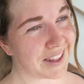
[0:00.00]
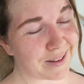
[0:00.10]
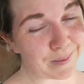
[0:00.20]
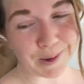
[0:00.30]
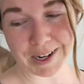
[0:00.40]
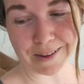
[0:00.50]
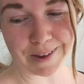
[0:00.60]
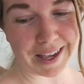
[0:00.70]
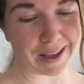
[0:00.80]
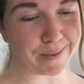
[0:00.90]
this morning
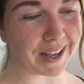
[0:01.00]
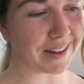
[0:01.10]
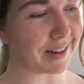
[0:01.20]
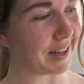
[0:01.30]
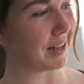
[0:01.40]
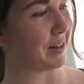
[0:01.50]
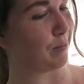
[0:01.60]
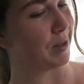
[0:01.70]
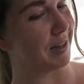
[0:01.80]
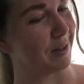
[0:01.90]
we came downstairs
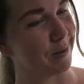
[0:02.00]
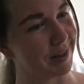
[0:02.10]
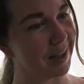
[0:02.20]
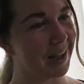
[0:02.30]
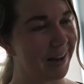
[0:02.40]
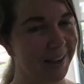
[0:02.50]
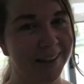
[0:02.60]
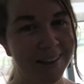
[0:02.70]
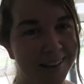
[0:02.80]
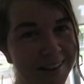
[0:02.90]
and Mitzi was hiding
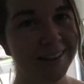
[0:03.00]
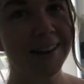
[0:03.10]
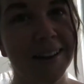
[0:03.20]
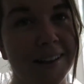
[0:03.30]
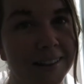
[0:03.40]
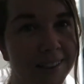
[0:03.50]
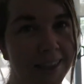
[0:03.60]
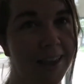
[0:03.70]
under the